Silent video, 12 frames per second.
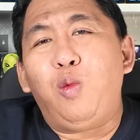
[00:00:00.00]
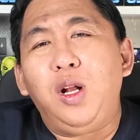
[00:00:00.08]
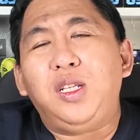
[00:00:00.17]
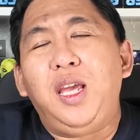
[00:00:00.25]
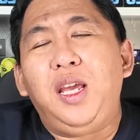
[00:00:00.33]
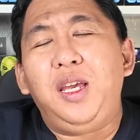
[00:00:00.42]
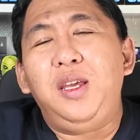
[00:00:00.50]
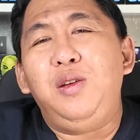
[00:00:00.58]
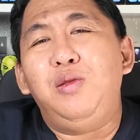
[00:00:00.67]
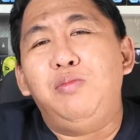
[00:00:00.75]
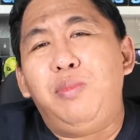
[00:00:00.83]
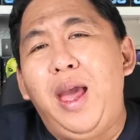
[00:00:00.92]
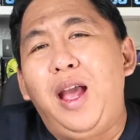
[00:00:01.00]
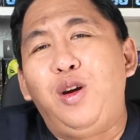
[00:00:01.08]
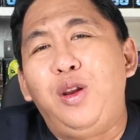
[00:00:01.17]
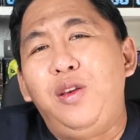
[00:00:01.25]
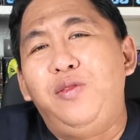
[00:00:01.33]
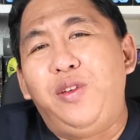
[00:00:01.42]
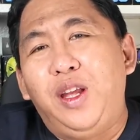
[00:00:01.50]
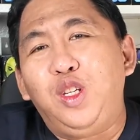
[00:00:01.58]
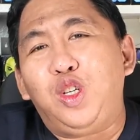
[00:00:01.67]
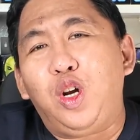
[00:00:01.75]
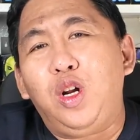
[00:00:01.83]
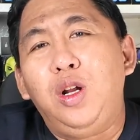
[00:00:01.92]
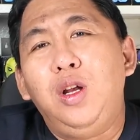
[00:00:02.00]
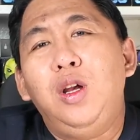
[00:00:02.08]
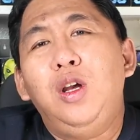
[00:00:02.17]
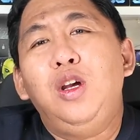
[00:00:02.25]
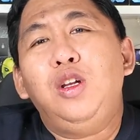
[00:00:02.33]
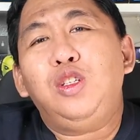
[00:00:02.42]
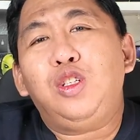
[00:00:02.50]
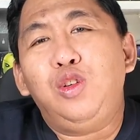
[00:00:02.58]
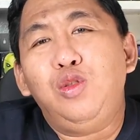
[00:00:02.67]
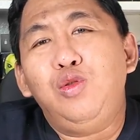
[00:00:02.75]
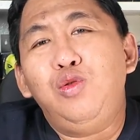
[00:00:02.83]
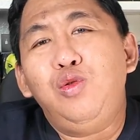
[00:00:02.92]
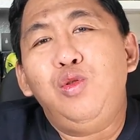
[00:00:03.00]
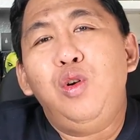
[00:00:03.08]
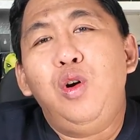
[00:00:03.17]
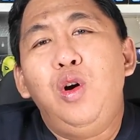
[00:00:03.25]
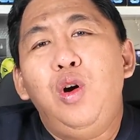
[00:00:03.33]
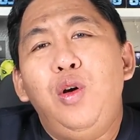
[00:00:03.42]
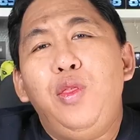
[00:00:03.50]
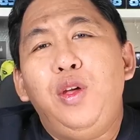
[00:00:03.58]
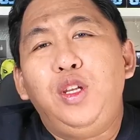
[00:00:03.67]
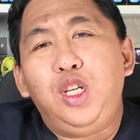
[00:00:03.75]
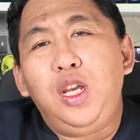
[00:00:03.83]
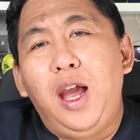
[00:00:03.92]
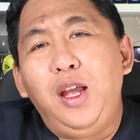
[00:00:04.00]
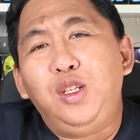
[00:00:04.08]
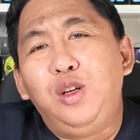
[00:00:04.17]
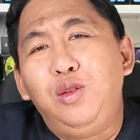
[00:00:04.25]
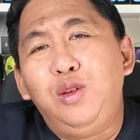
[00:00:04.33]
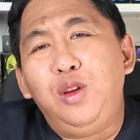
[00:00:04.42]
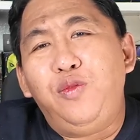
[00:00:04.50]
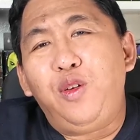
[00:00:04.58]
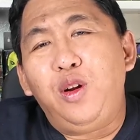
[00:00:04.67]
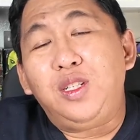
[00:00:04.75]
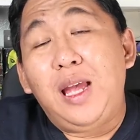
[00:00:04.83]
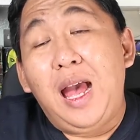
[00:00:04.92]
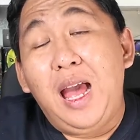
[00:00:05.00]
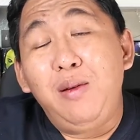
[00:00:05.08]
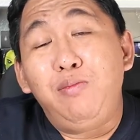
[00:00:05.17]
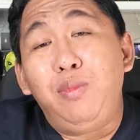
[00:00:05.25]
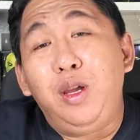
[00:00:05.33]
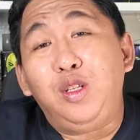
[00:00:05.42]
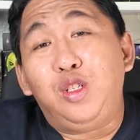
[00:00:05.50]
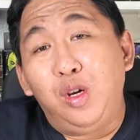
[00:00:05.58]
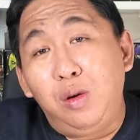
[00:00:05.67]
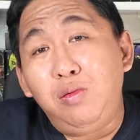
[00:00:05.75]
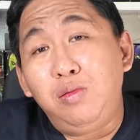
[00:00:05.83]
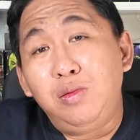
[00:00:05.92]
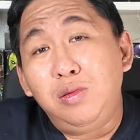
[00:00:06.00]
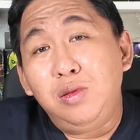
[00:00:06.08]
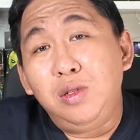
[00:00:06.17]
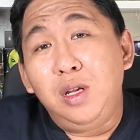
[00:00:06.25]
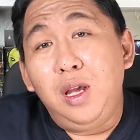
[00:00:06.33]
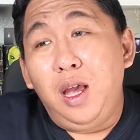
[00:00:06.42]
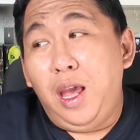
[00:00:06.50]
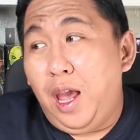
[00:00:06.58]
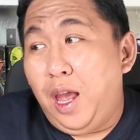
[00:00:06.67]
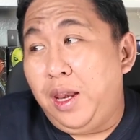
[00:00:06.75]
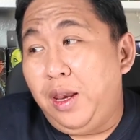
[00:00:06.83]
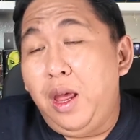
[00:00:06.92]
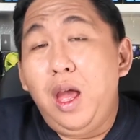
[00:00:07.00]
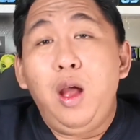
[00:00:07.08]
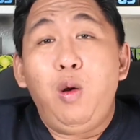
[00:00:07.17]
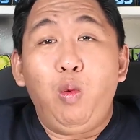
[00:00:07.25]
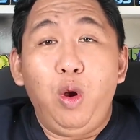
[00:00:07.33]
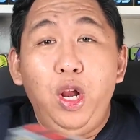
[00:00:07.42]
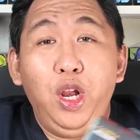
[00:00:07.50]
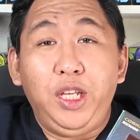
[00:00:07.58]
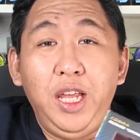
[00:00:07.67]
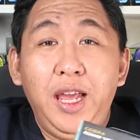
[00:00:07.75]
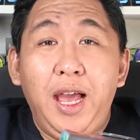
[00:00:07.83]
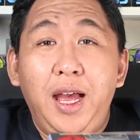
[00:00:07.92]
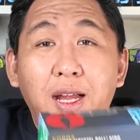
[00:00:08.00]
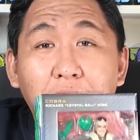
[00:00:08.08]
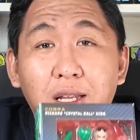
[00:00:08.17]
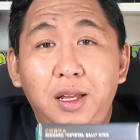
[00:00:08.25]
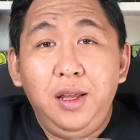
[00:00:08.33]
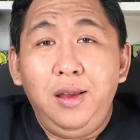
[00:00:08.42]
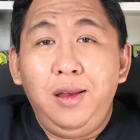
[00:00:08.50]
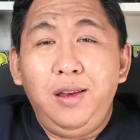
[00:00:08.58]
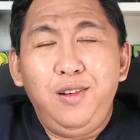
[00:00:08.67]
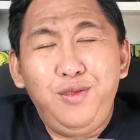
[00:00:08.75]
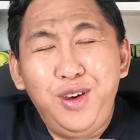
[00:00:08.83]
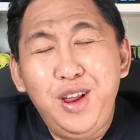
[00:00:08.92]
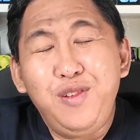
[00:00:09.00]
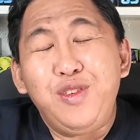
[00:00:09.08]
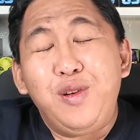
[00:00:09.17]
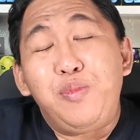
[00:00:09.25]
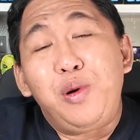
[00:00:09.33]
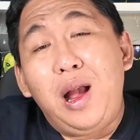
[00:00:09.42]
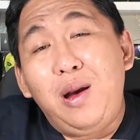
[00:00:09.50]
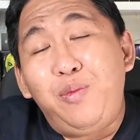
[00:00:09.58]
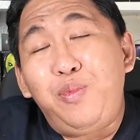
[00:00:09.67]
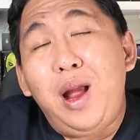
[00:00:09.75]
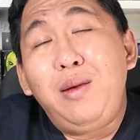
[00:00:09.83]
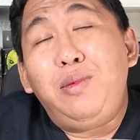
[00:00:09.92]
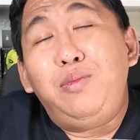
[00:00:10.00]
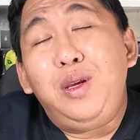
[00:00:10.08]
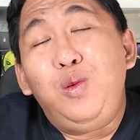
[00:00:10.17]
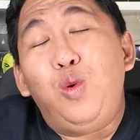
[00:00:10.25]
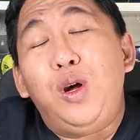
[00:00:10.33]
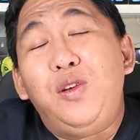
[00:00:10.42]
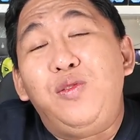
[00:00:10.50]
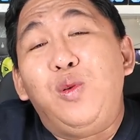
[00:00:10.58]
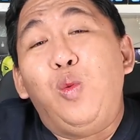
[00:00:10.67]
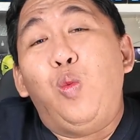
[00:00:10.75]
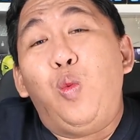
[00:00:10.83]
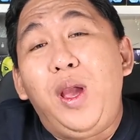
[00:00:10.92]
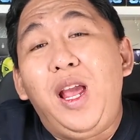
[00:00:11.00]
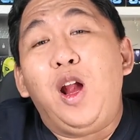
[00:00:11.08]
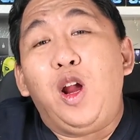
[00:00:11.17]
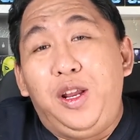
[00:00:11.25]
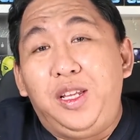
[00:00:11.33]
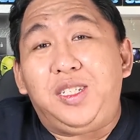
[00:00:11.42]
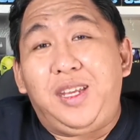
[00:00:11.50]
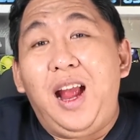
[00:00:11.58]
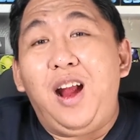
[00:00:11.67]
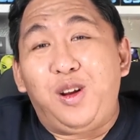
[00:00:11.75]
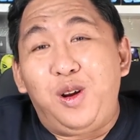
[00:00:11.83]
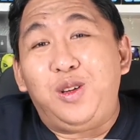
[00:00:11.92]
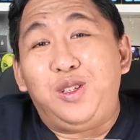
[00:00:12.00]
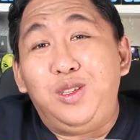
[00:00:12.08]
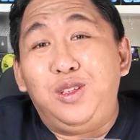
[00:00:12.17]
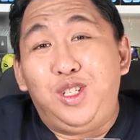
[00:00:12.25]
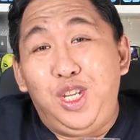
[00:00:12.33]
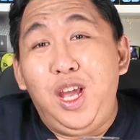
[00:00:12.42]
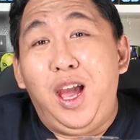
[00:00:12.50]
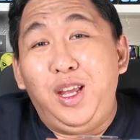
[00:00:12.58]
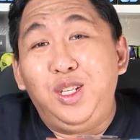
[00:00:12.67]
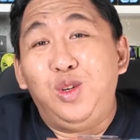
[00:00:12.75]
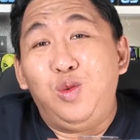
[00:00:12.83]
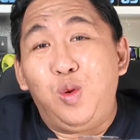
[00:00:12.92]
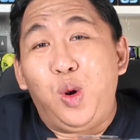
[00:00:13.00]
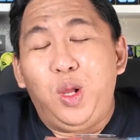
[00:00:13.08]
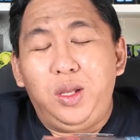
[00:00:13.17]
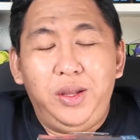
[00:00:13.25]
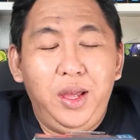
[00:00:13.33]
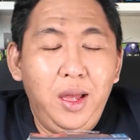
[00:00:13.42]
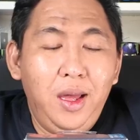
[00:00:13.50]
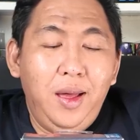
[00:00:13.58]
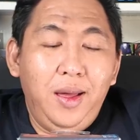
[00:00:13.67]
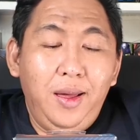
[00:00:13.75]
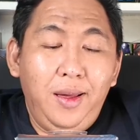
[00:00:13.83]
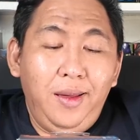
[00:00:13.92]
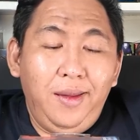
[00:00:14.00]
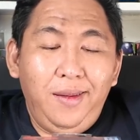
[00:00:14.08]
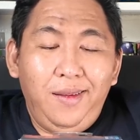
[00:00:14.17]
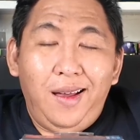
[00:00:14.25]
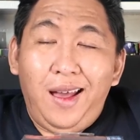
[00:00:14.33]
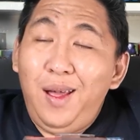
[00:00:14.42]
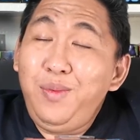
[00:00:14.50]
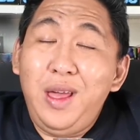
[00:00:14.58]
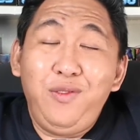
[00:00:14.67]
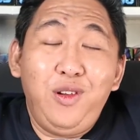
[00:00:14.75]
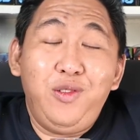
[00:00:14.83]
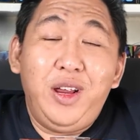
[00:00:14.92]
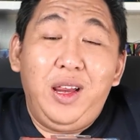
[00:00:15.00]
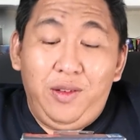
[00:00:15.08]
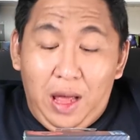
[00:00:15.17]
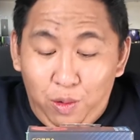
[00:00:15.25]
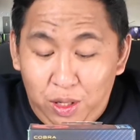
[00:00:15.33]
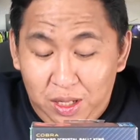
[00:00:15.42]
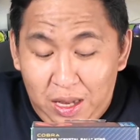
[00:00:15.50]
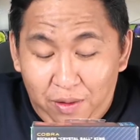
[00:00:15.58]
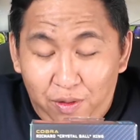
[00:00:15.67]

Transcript: we're taking you back on an adventure to the G.I. Joe universe. I'm Big Joe, and we're looking at one of the probably one of the weirdest characters in the G.I. Joe world. I was